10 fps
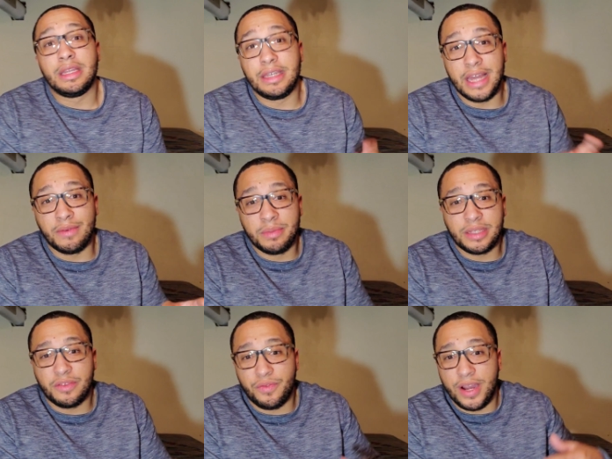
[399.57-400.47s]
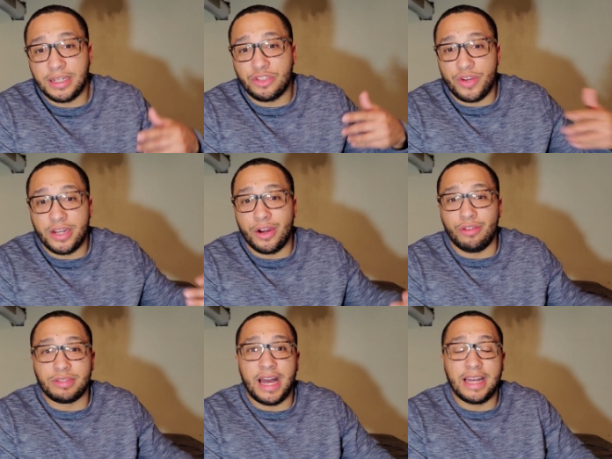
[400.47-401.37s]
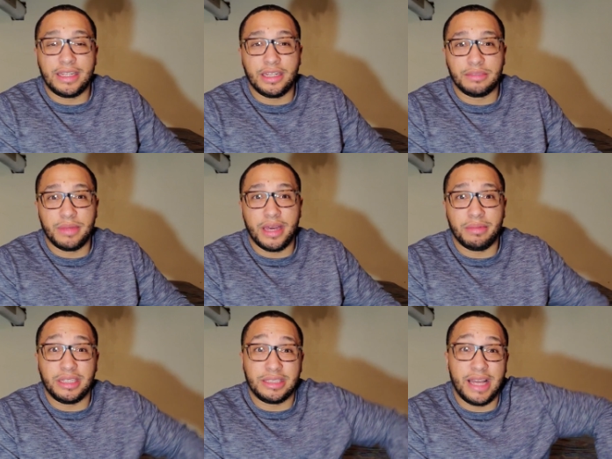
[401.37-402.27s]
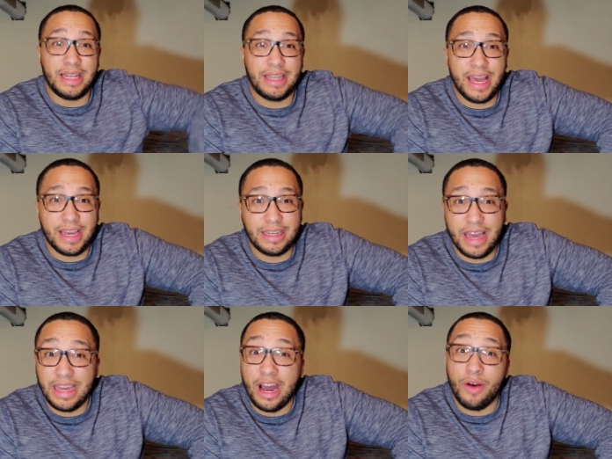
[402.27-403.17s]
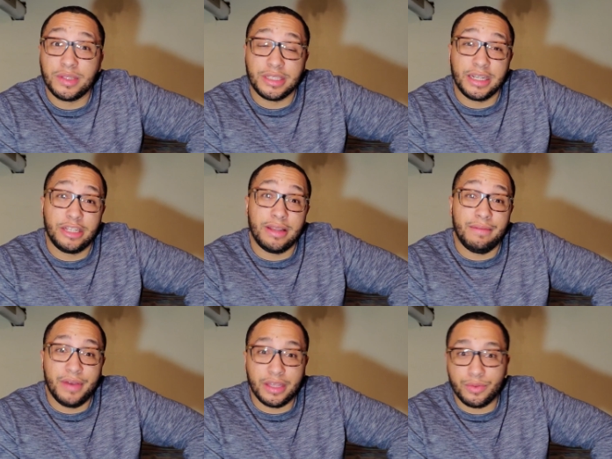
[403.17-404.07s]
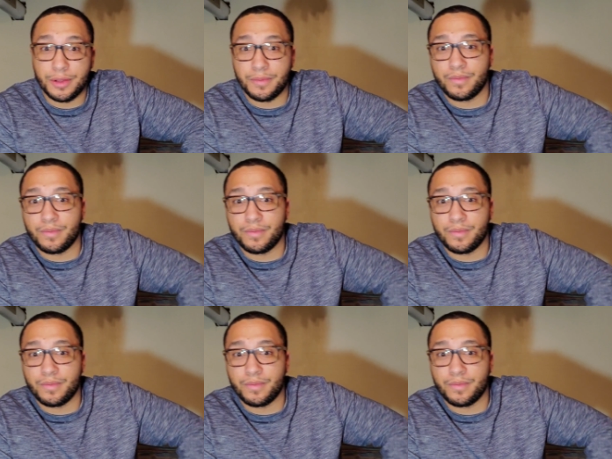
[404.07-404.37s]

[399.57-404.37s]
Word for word: never be afraid to try your own ideas, man, because net decking ain't always gonna get you that victory.